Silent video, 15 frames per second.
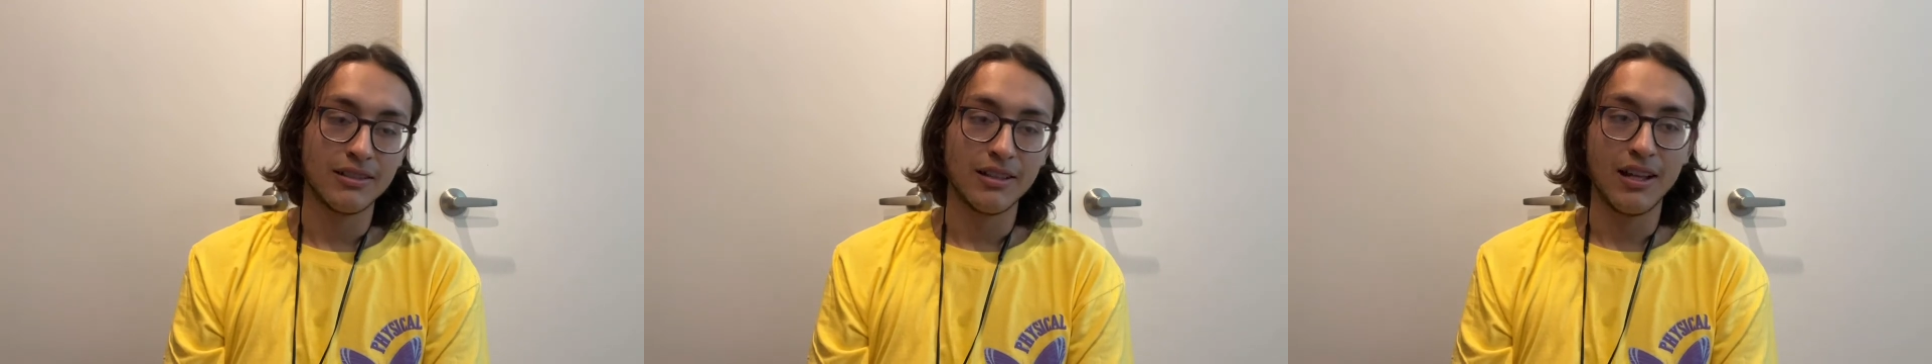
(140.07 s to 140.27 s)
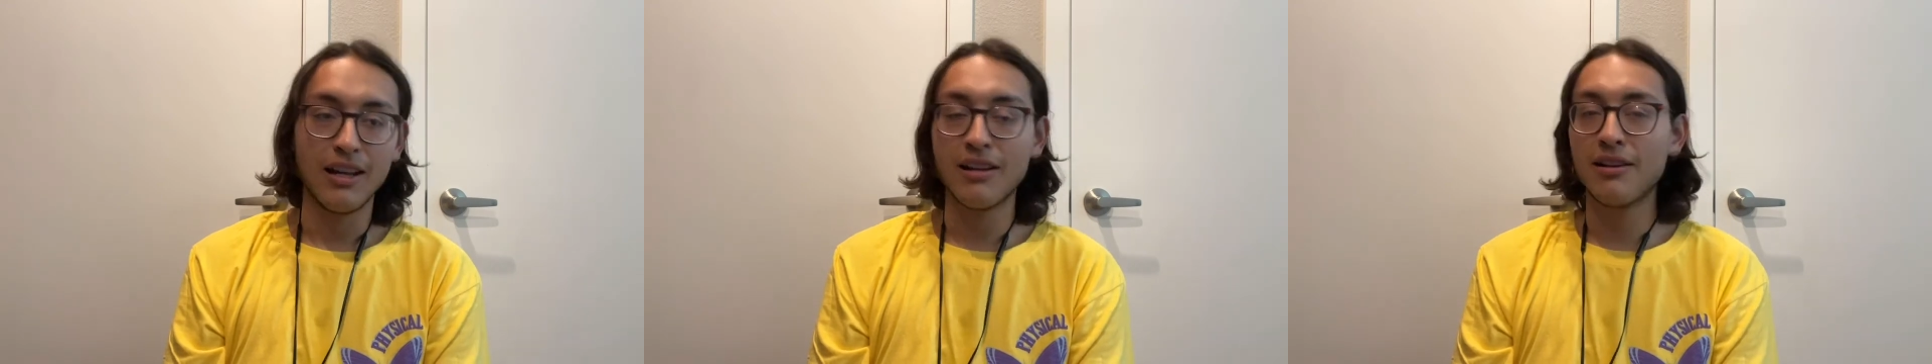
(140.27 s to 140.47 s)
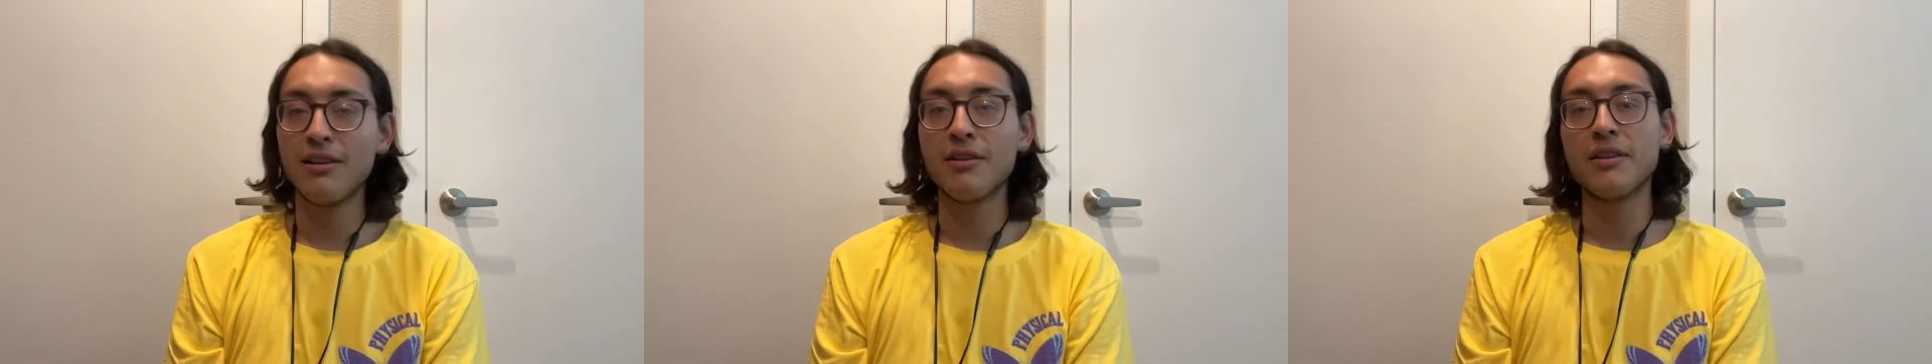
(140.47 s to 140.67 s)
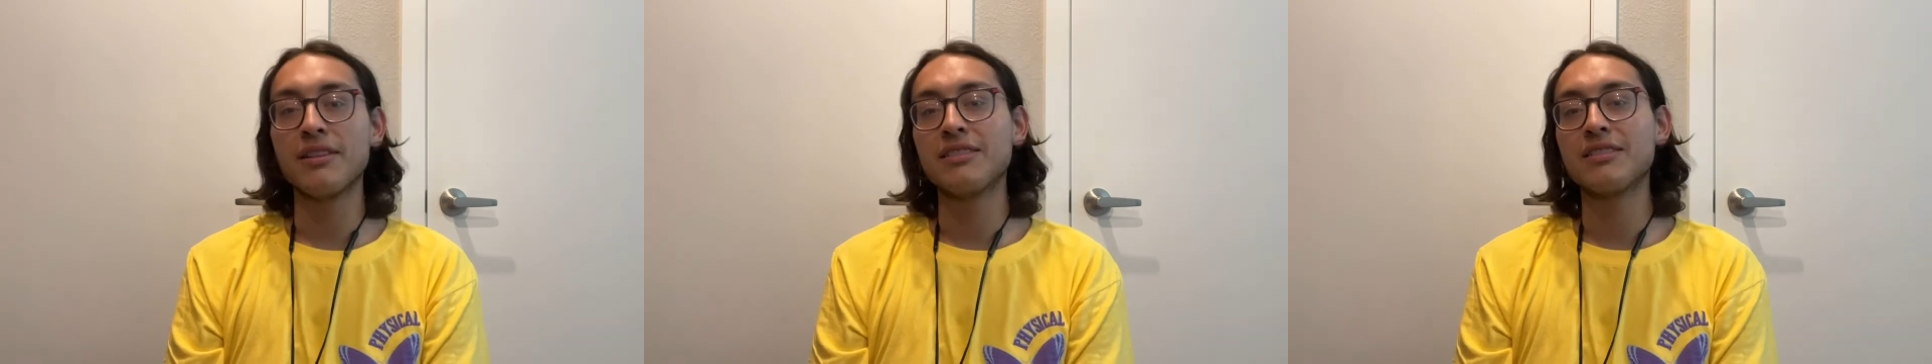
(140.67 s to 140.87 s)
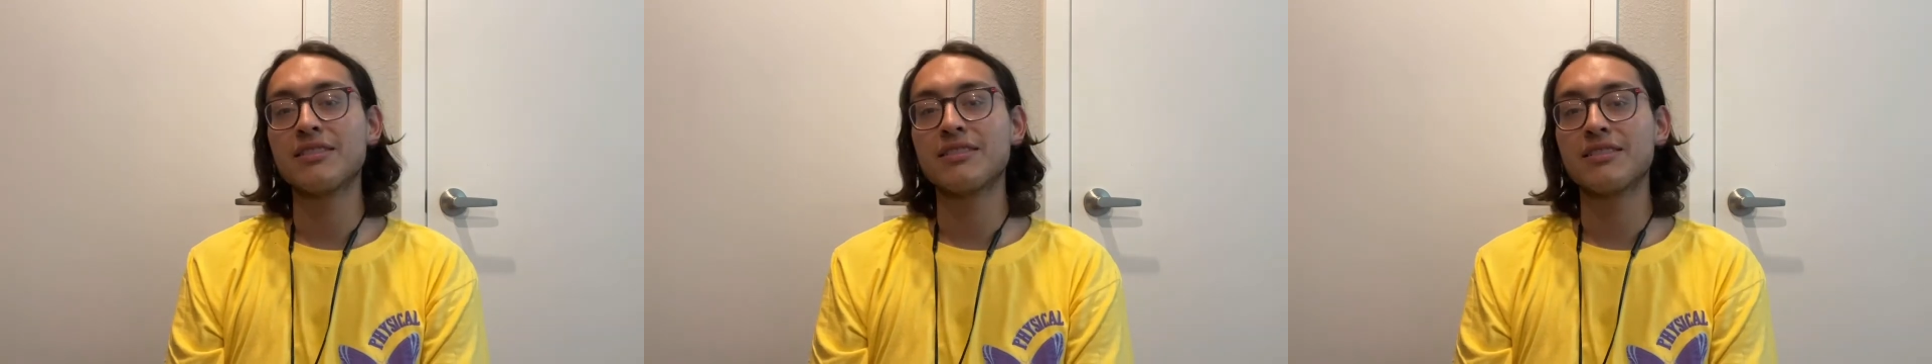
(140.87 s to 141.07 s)
I don't know. They
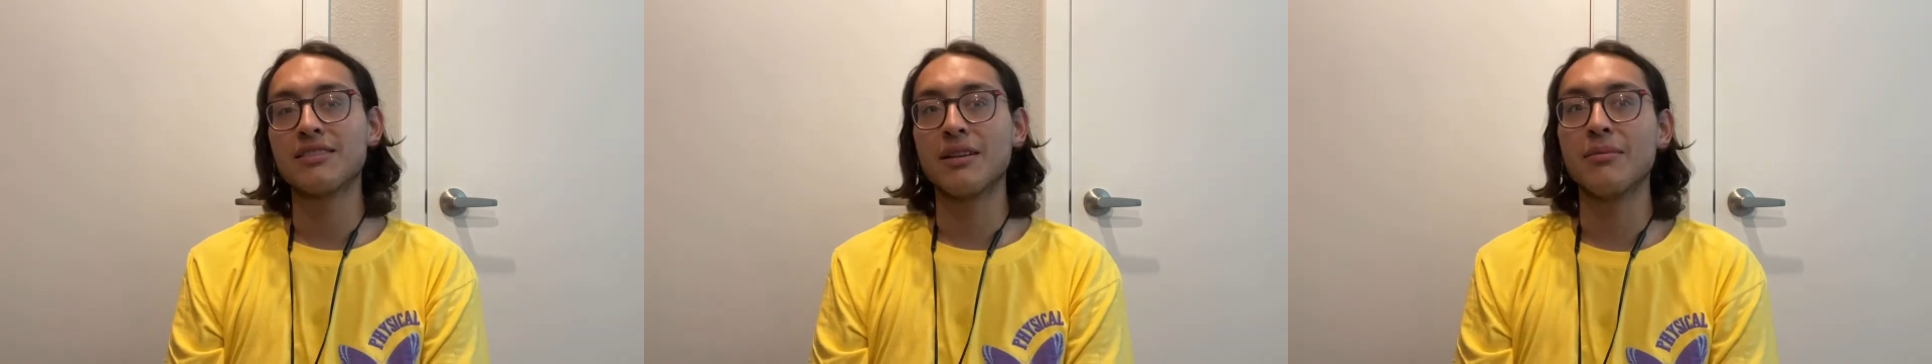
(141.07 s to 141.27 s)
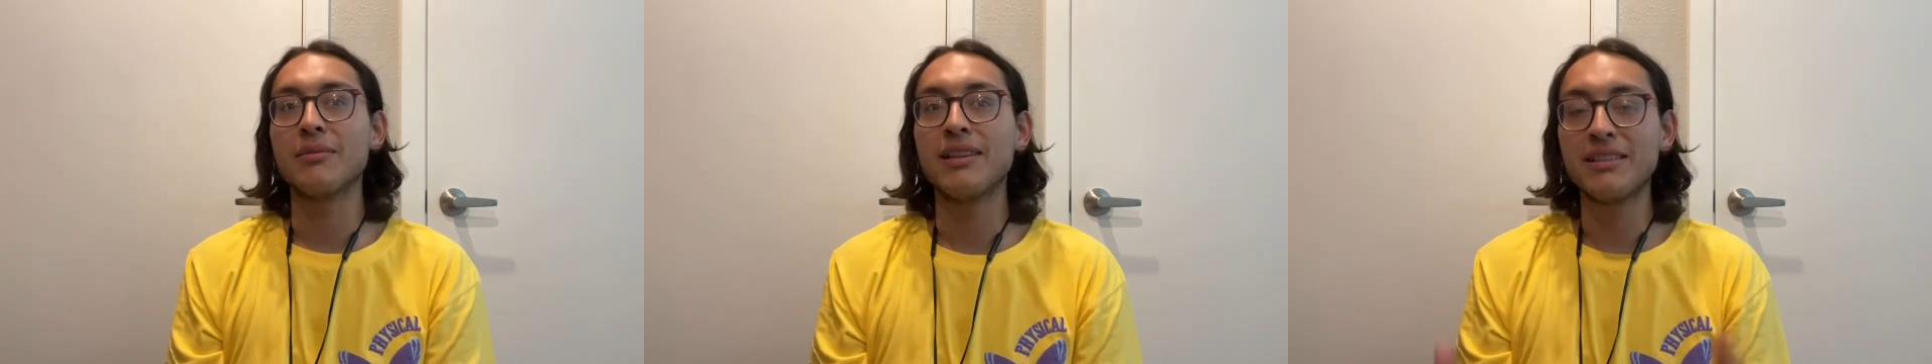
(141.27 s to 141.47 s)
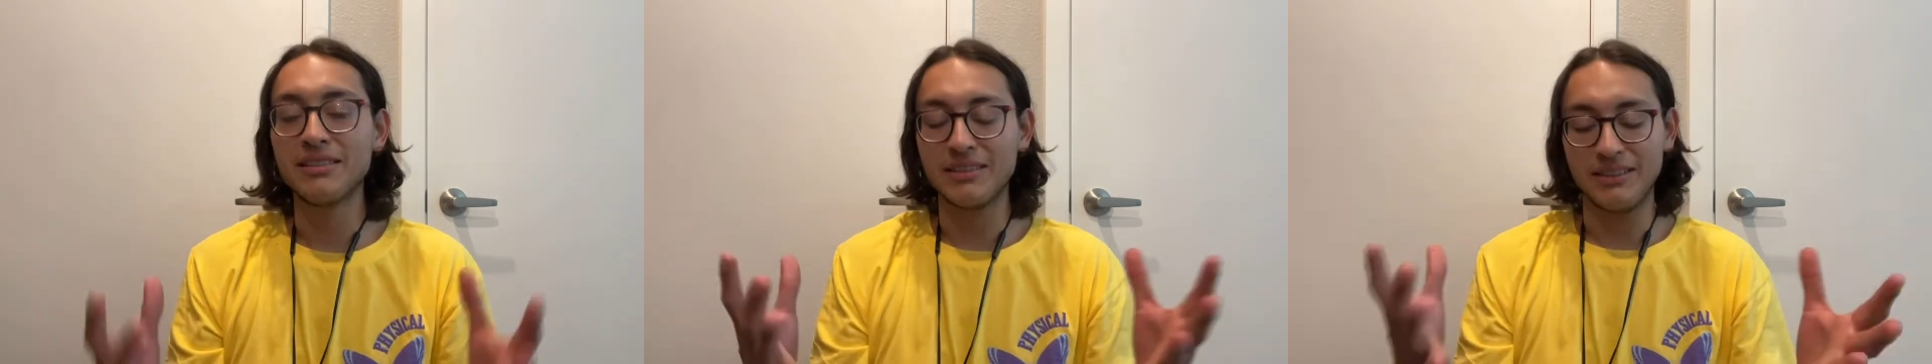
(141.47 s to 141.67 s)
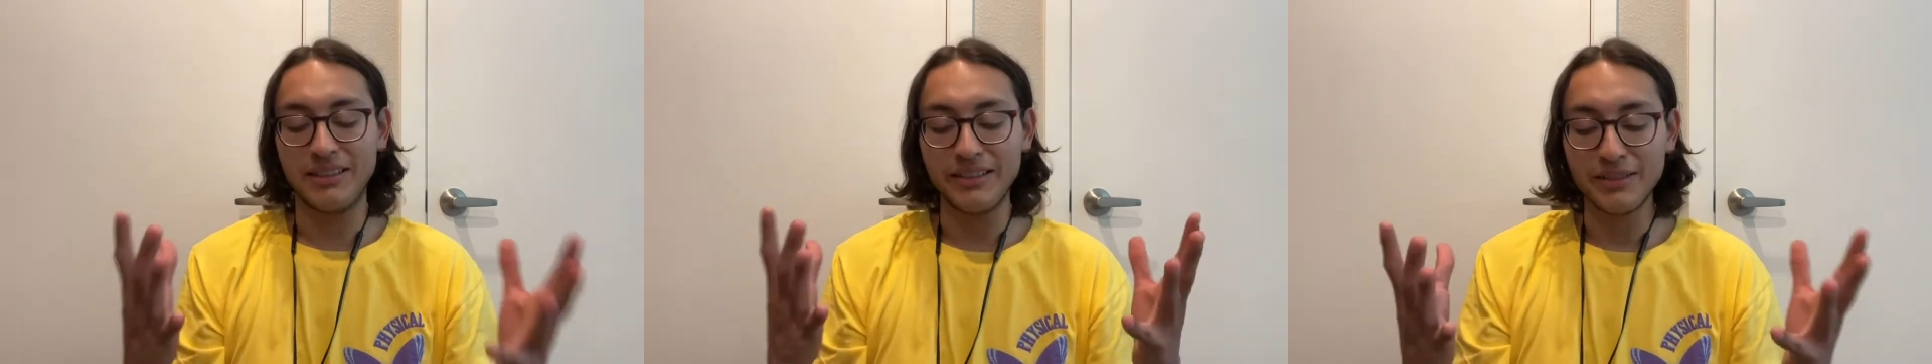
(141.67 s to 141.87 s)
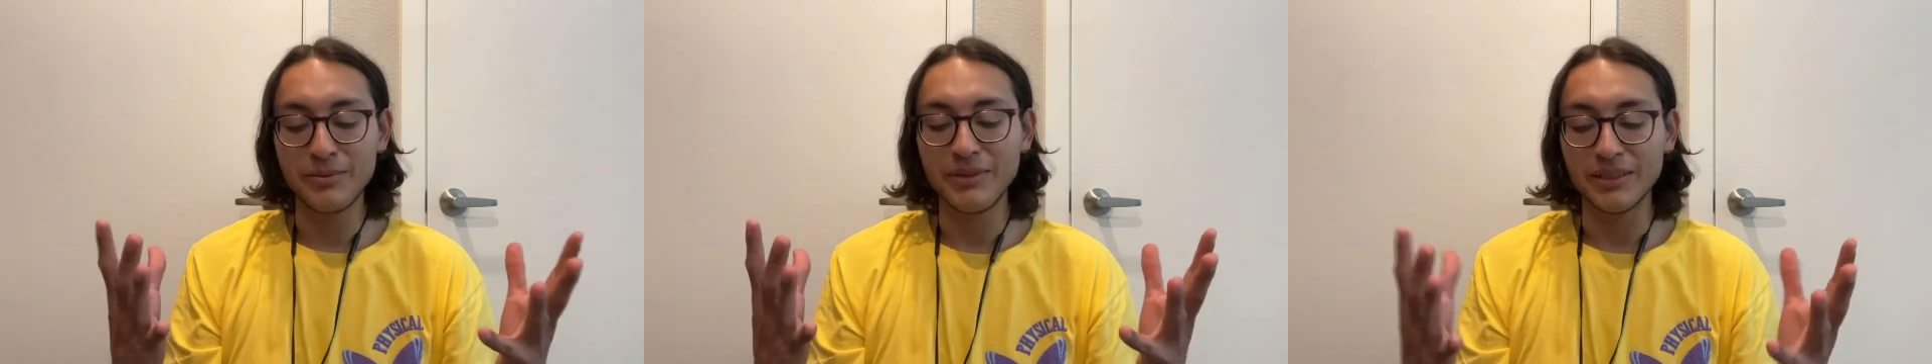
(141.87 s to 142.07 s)
just some they just
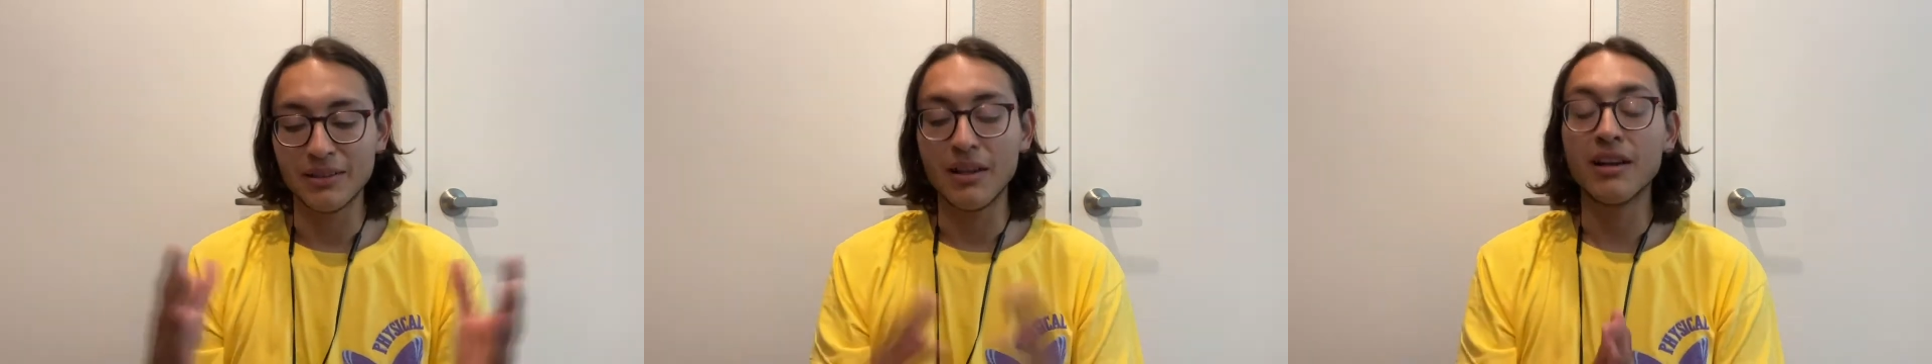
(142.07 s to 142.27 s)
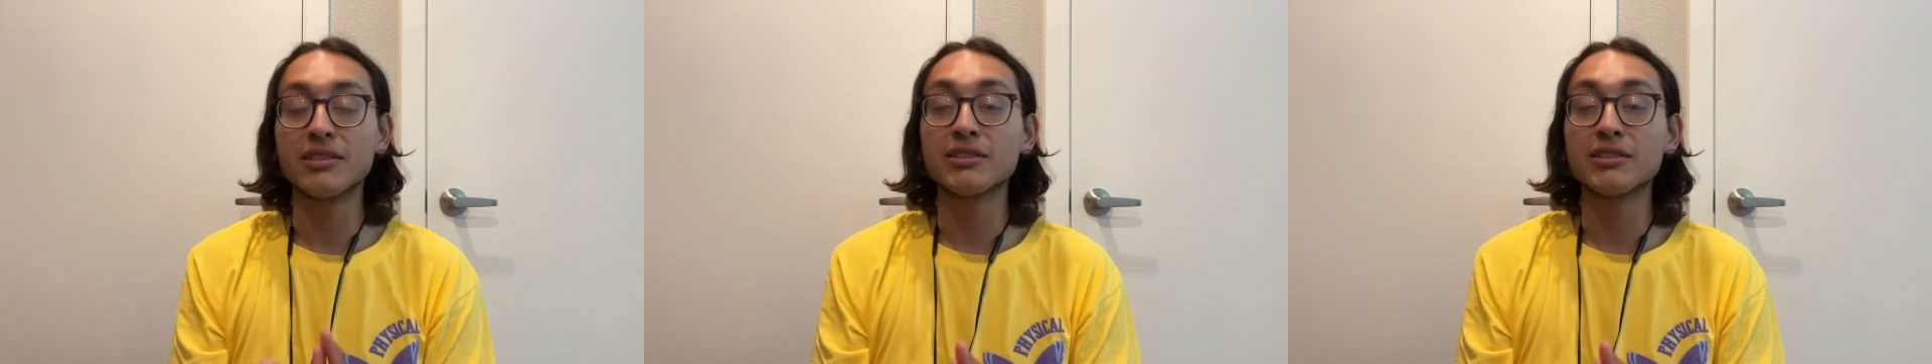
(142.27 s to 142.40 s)
teach me a lot